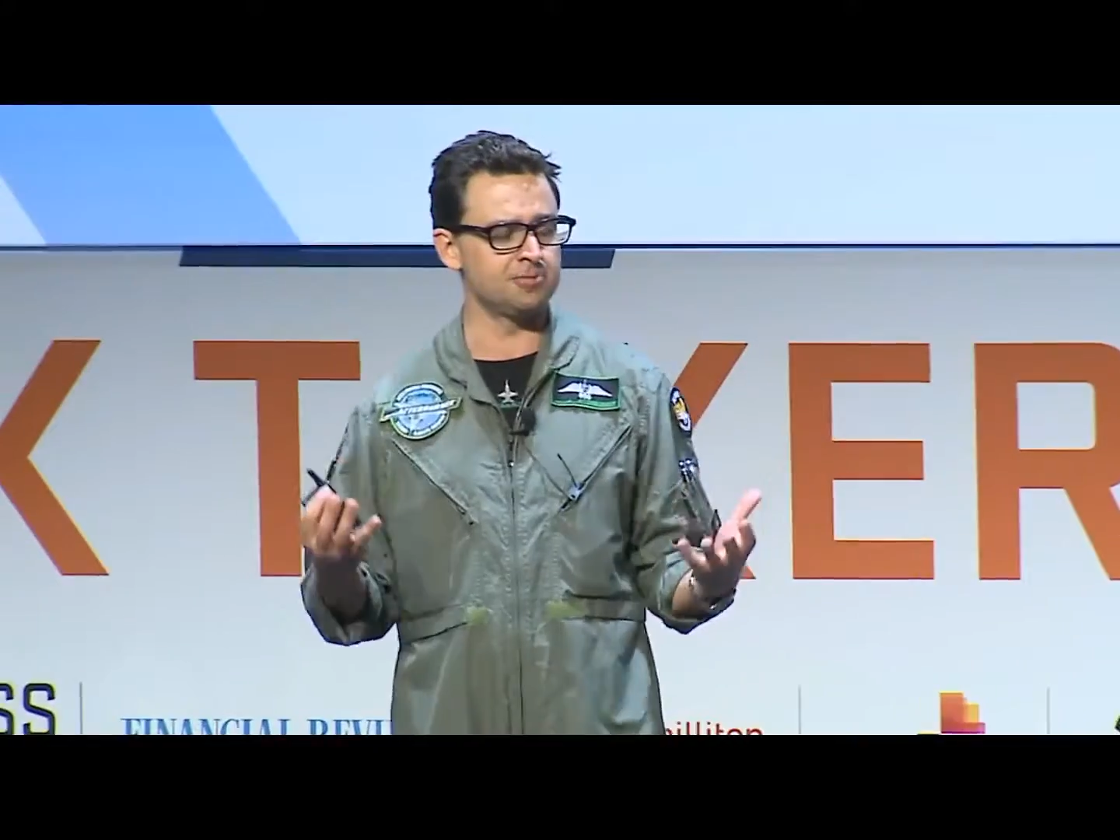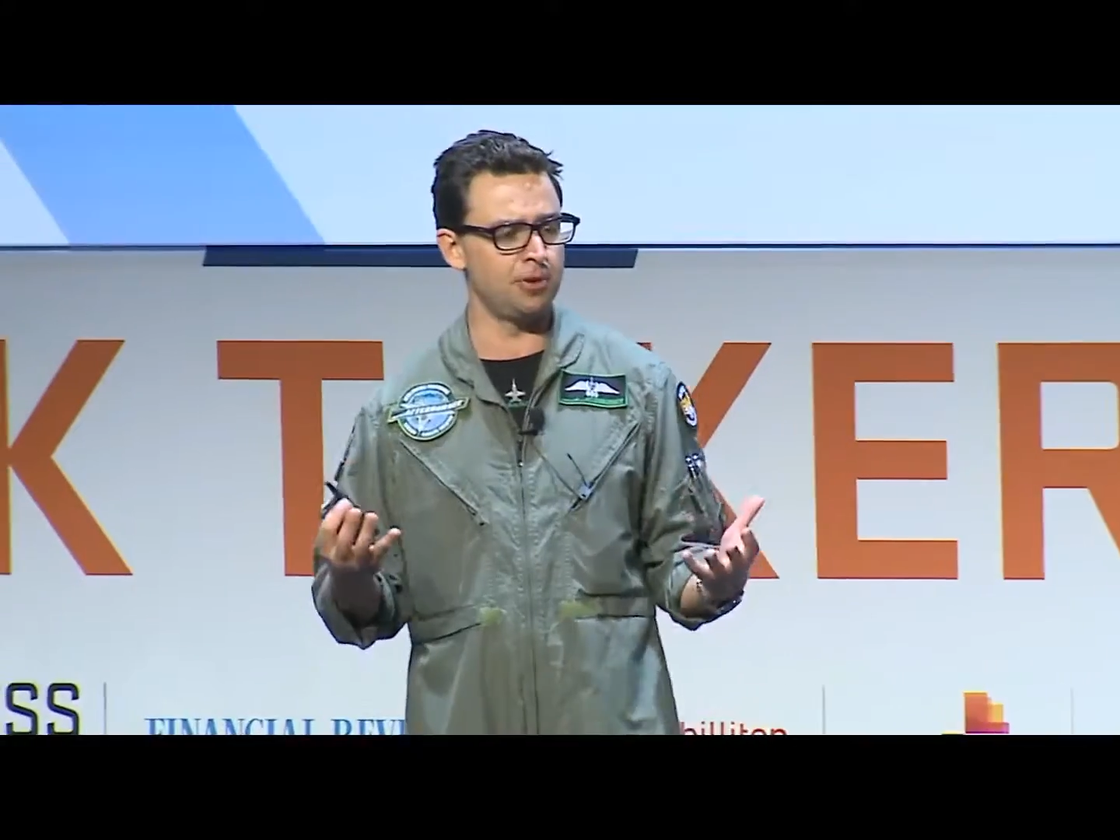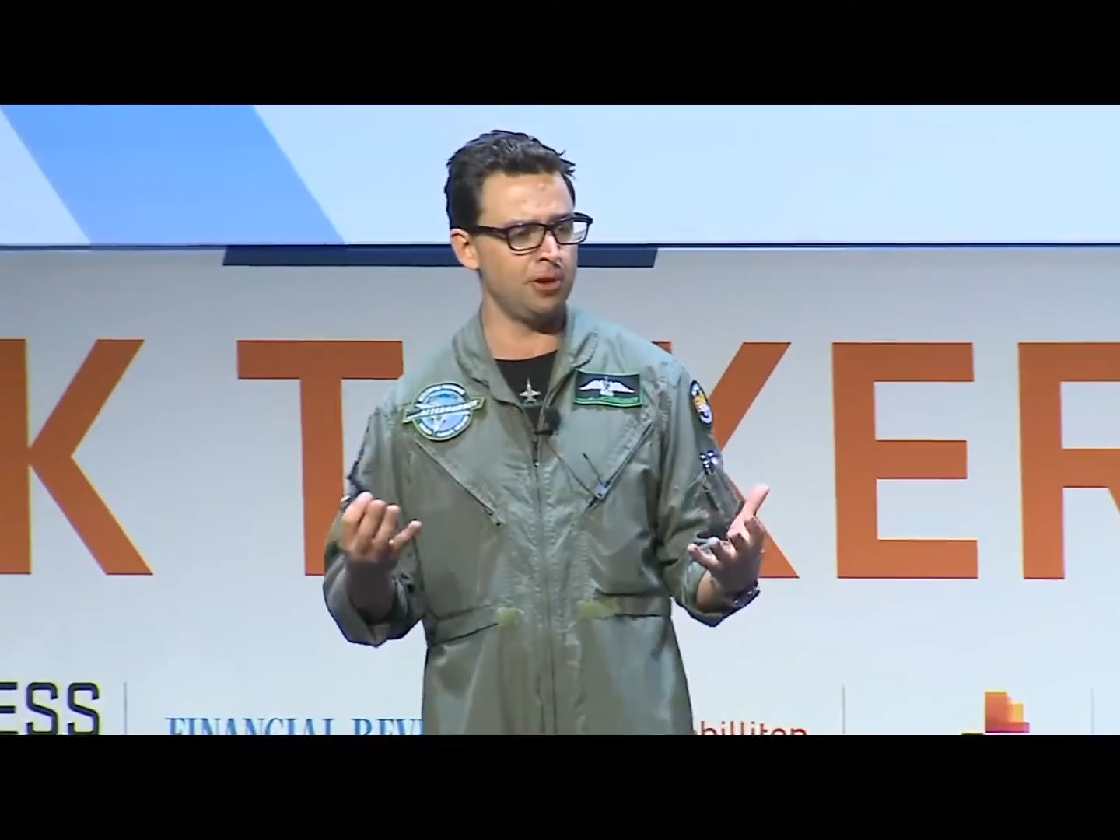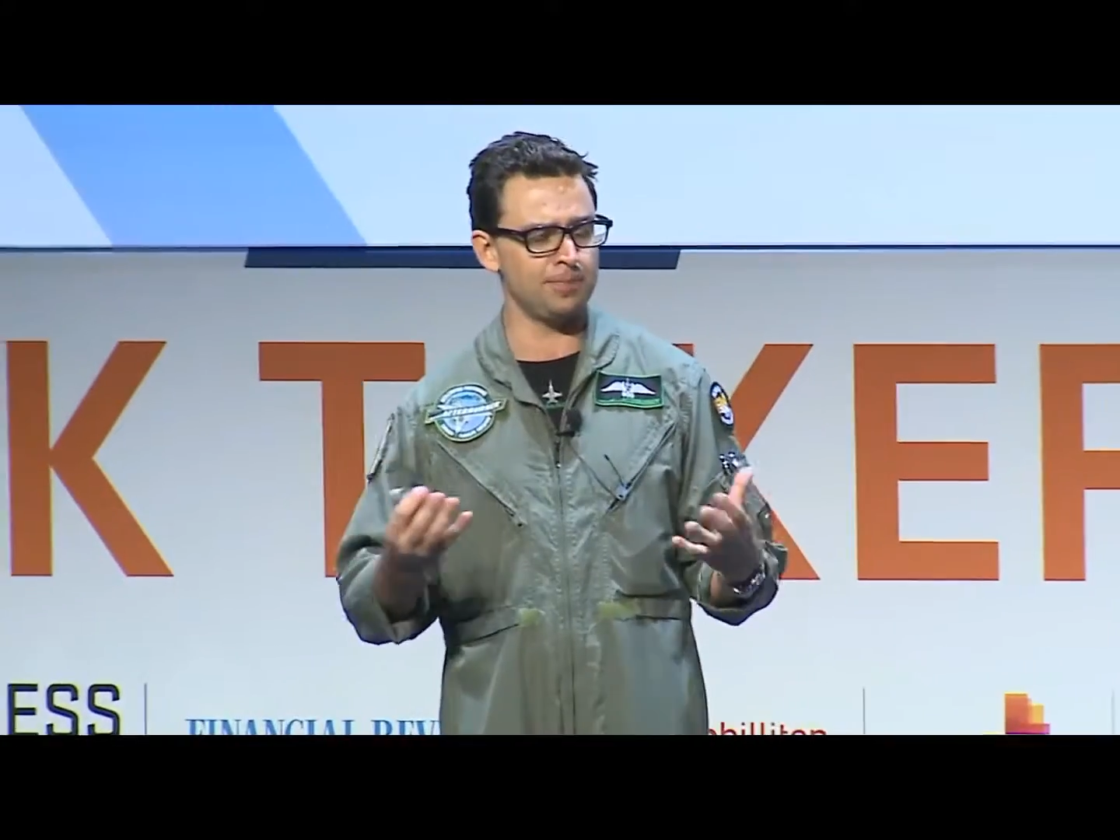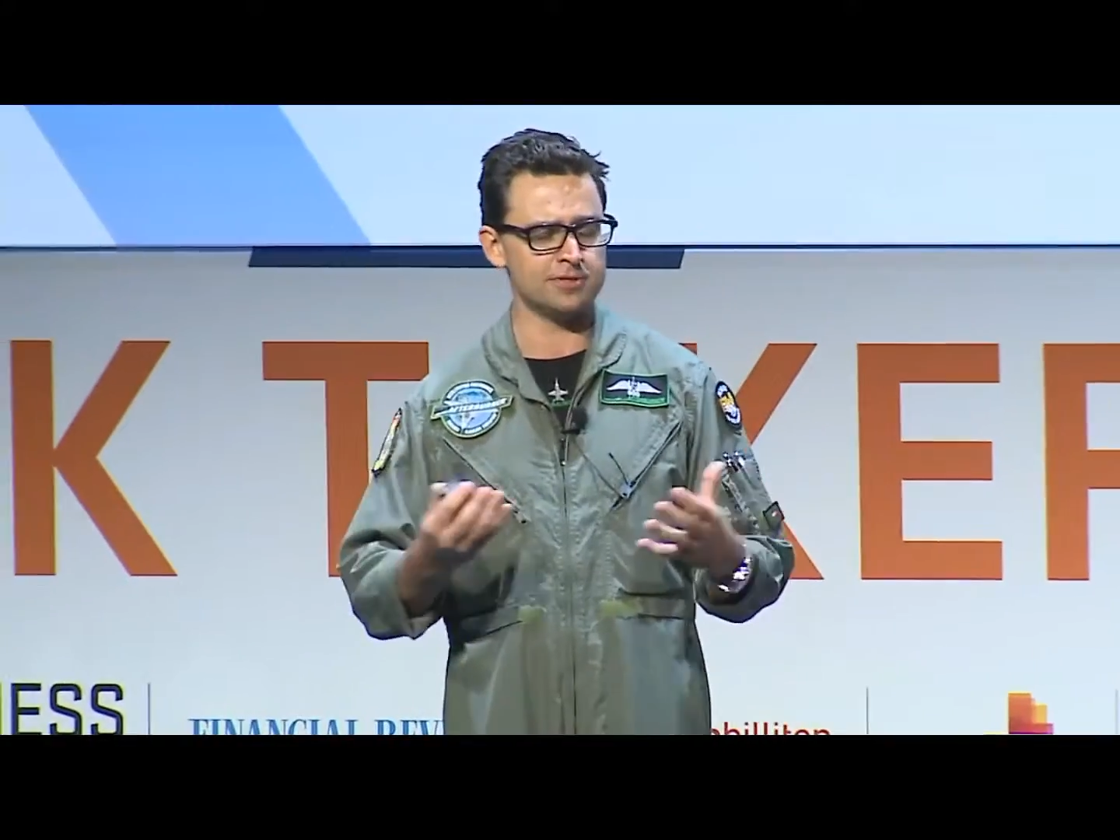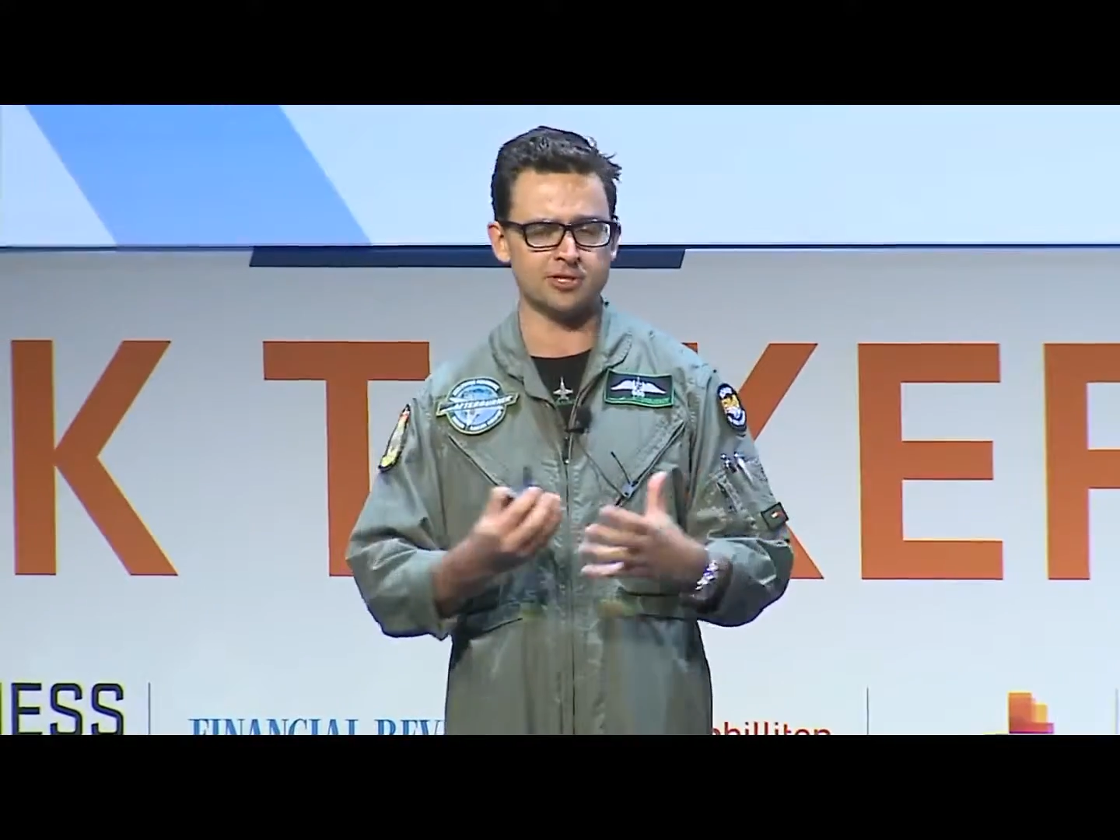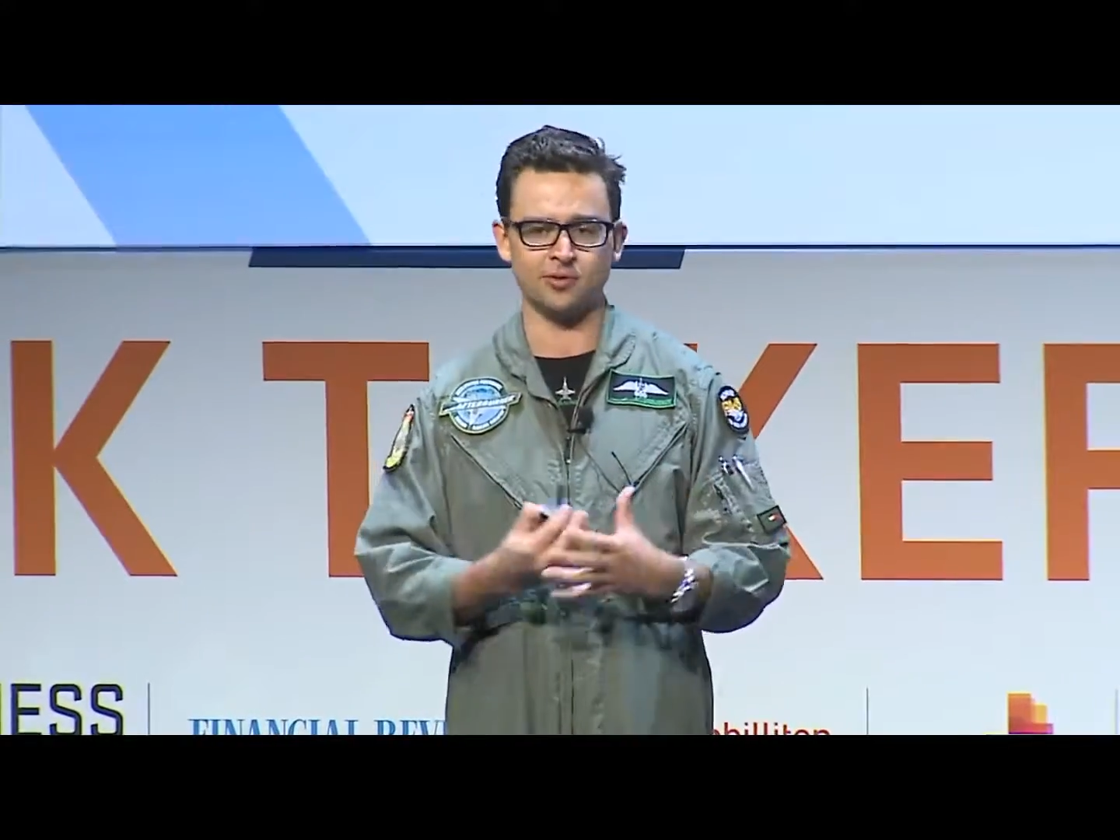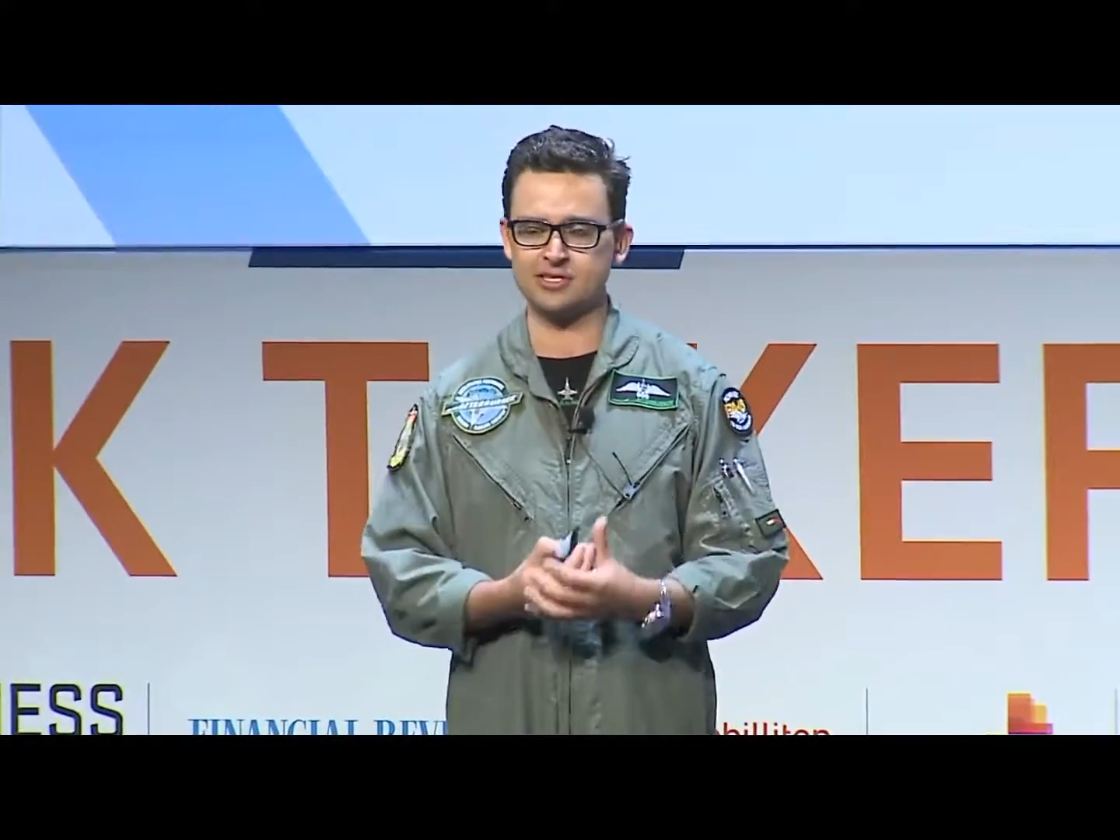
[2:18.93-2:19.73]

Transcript: purpose and